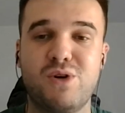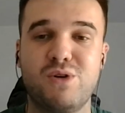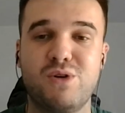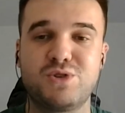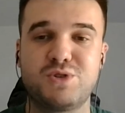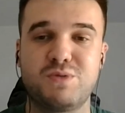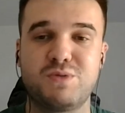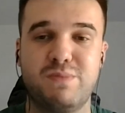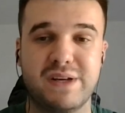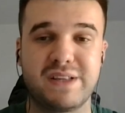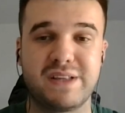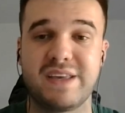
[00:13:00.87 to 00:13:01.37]
coach,
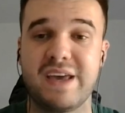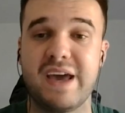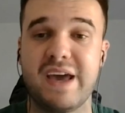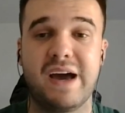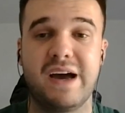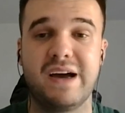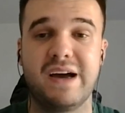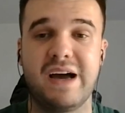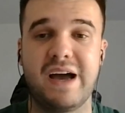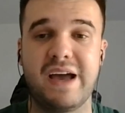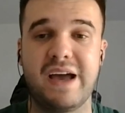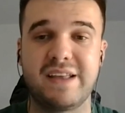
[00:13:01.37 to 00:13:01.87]
but
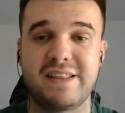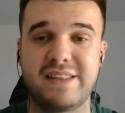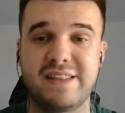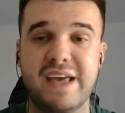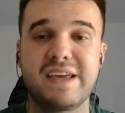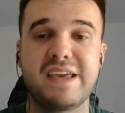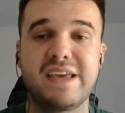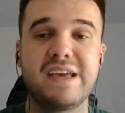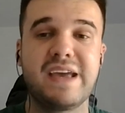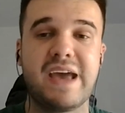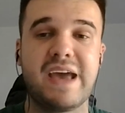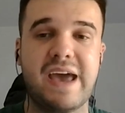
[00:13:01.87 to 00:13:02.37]
yeah,
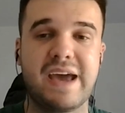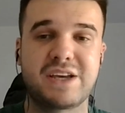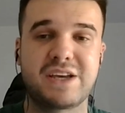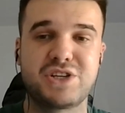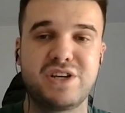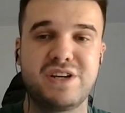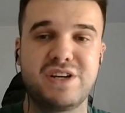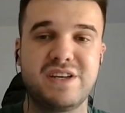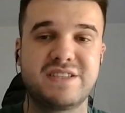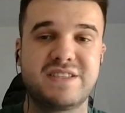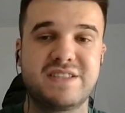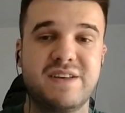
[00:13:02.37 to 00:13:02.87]
taking
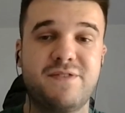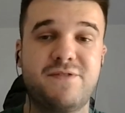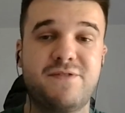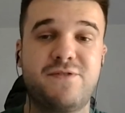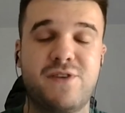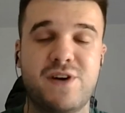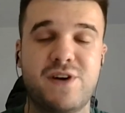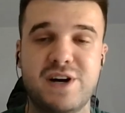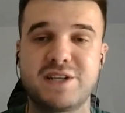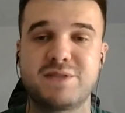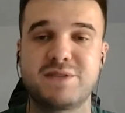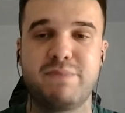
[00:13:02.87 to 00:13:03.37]
action is the
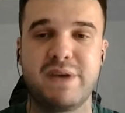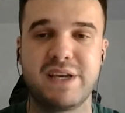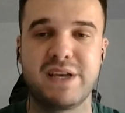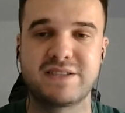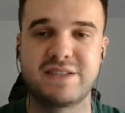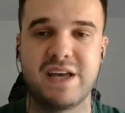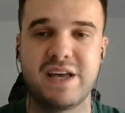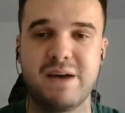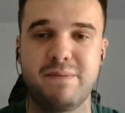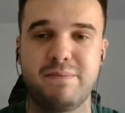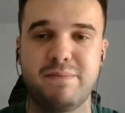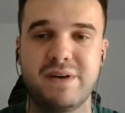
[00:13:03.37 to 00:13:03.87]
first big
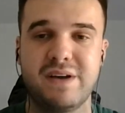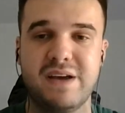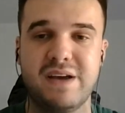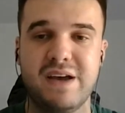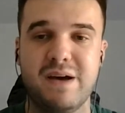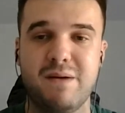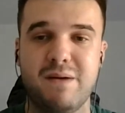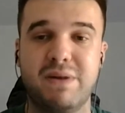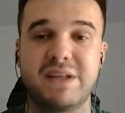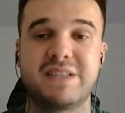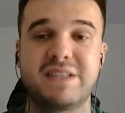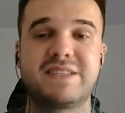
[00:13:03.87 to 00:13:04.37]
step,
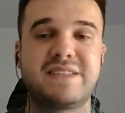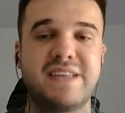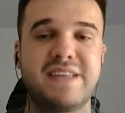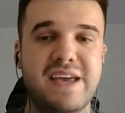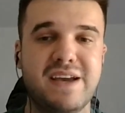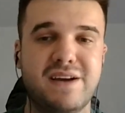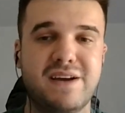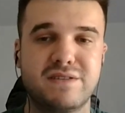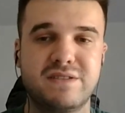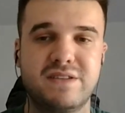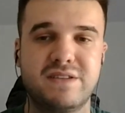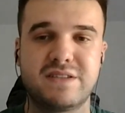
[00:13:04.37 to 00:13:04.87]
but staying
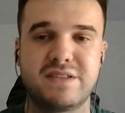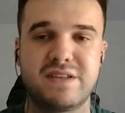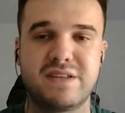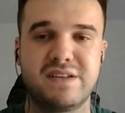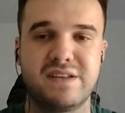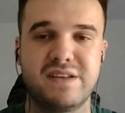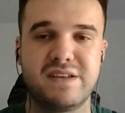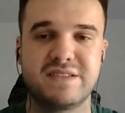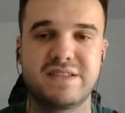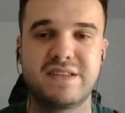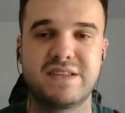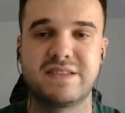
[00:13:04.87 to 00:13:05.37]
consistent
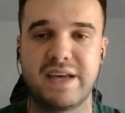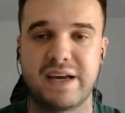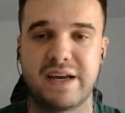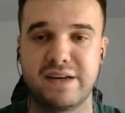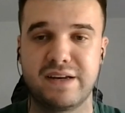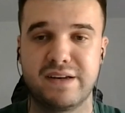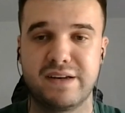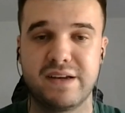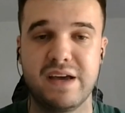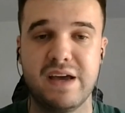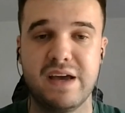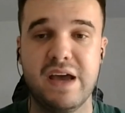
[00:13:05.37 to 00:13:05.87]
is the
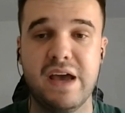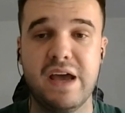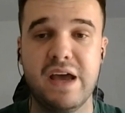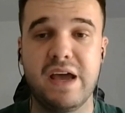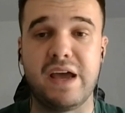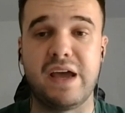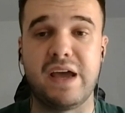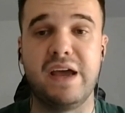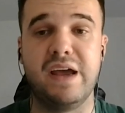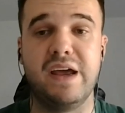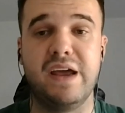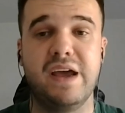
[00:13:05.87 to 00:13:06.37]
second.
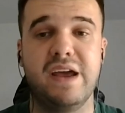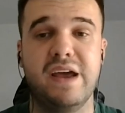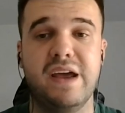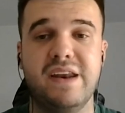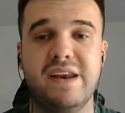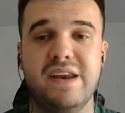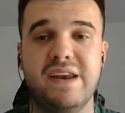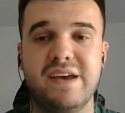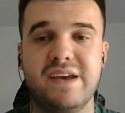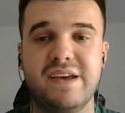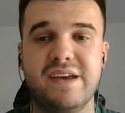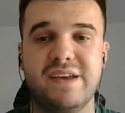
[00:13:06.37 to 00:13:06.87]

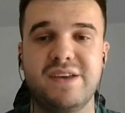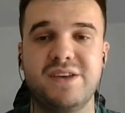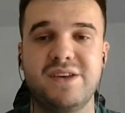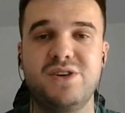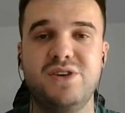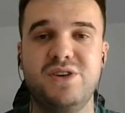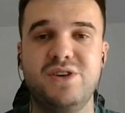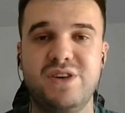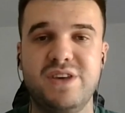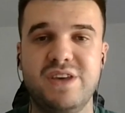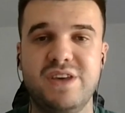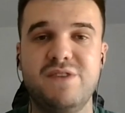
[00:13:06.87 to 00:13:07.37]
And
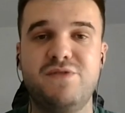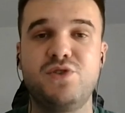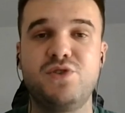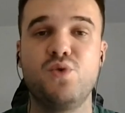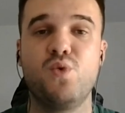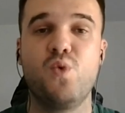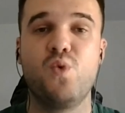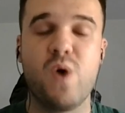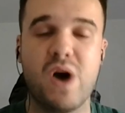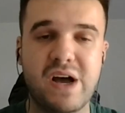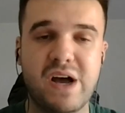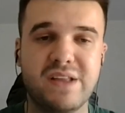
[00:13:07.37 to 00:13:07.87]
if you
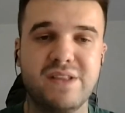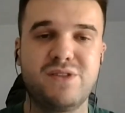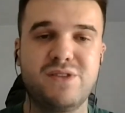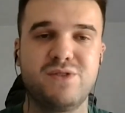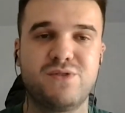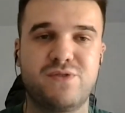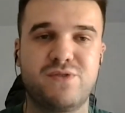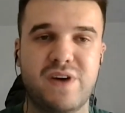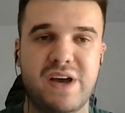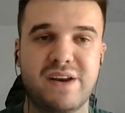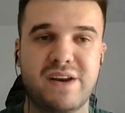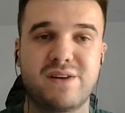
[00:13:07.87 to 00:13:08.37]
want to
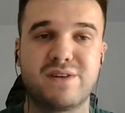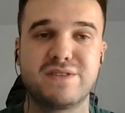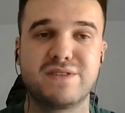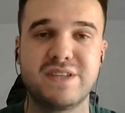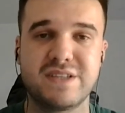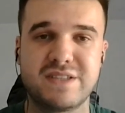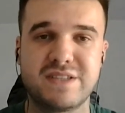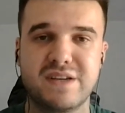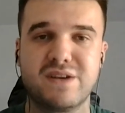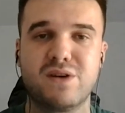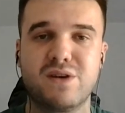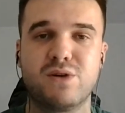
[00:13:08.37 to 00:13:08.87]
find
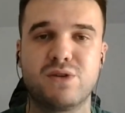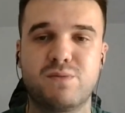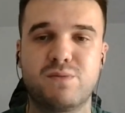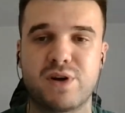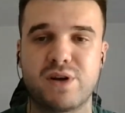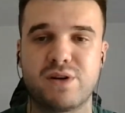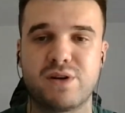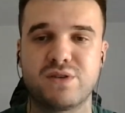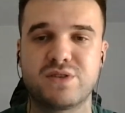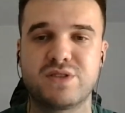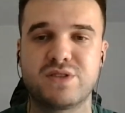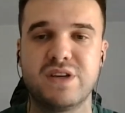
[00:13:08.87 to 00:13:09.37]
consistent good
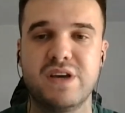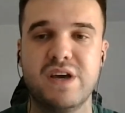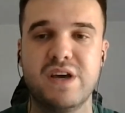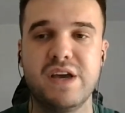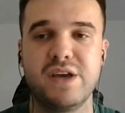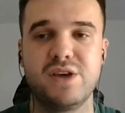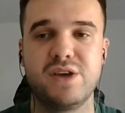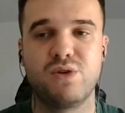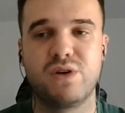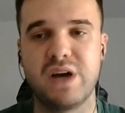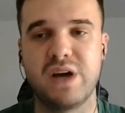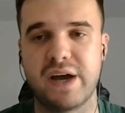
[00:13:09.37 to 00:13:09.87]
products,
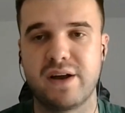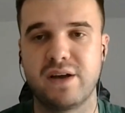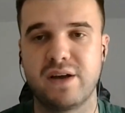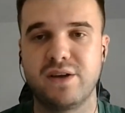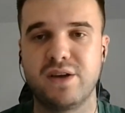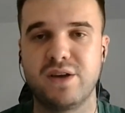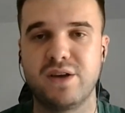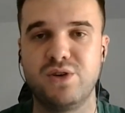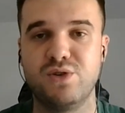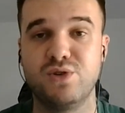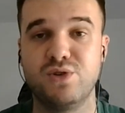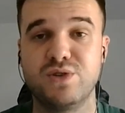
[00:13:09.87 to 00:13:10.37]
you gotta
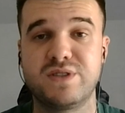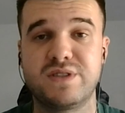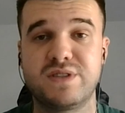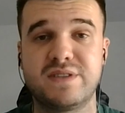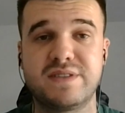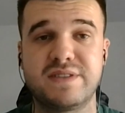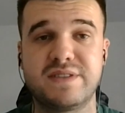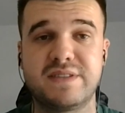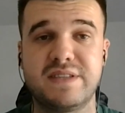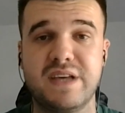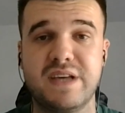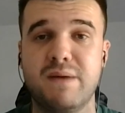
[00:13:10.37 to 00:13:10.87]
use
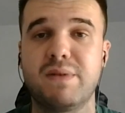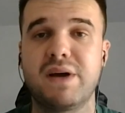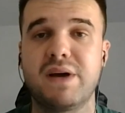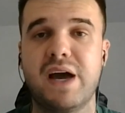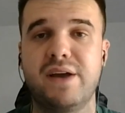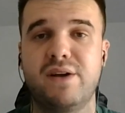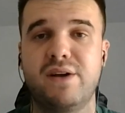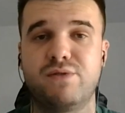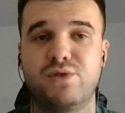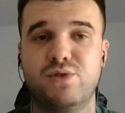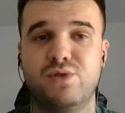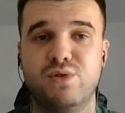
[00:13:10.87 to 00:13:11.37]
some
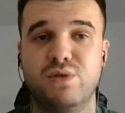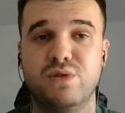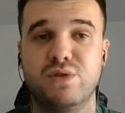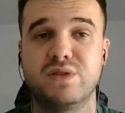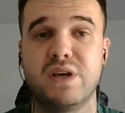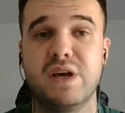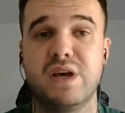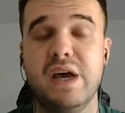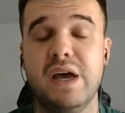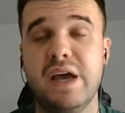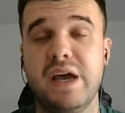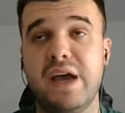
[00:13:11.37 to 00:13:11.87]
kind of tools.
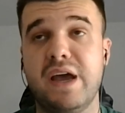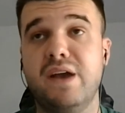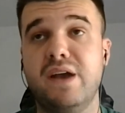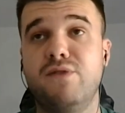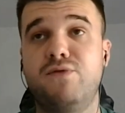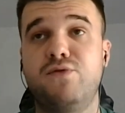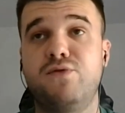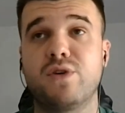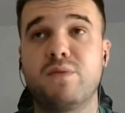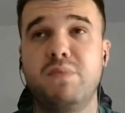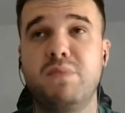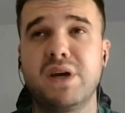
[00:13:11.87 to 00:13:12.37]
And
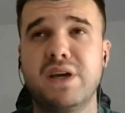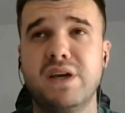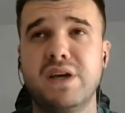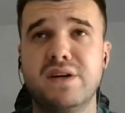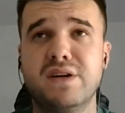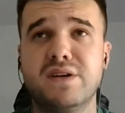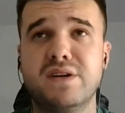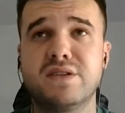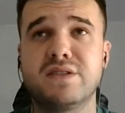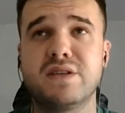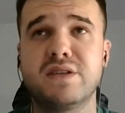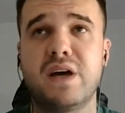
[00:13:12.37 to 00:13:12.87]
for
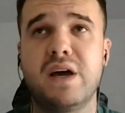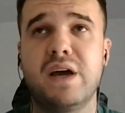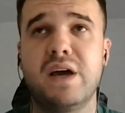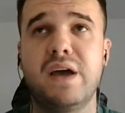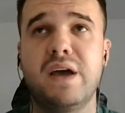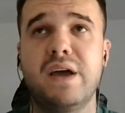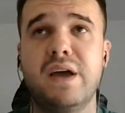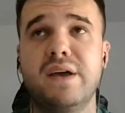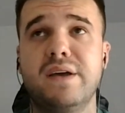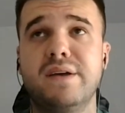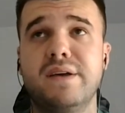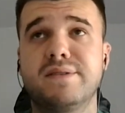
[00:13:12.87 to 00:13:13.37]
beginners,
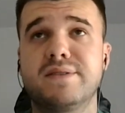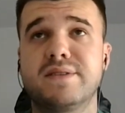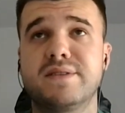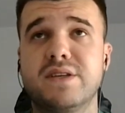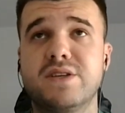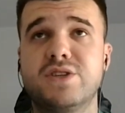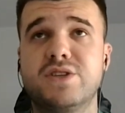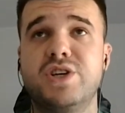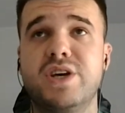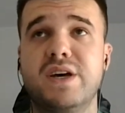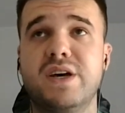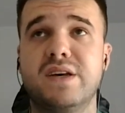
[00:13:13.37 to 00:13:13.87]
I
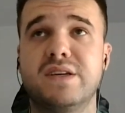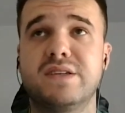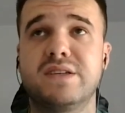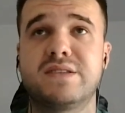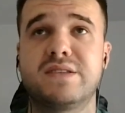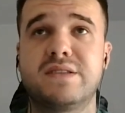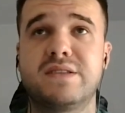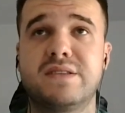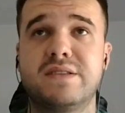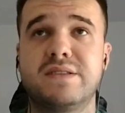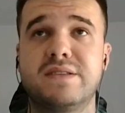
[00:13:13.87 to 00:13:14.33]
suggest